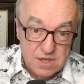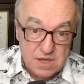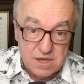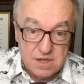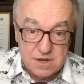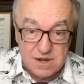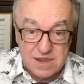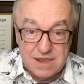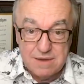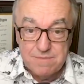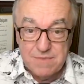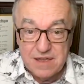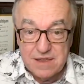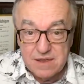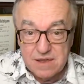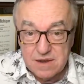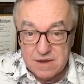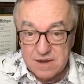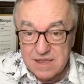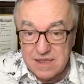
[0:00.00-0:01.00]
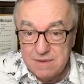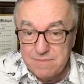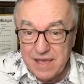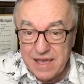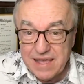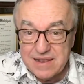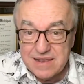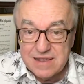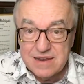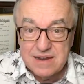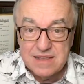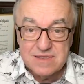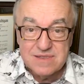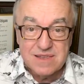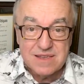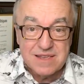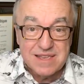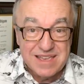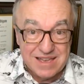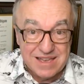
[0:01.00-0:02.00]
A lead magnet is
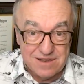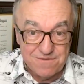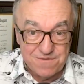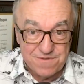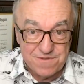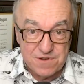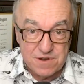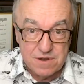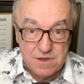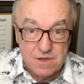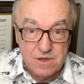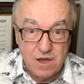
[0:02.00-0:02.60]
a gift